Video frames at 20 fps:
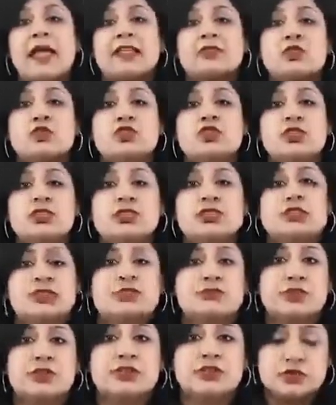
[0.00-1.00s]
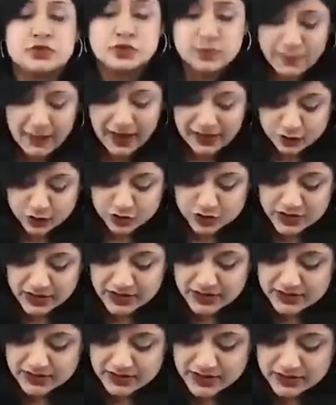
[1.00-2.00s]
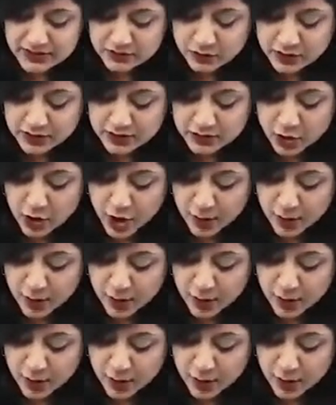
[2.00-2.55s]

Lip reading: pathogenesis first. So pathogenesis, what are the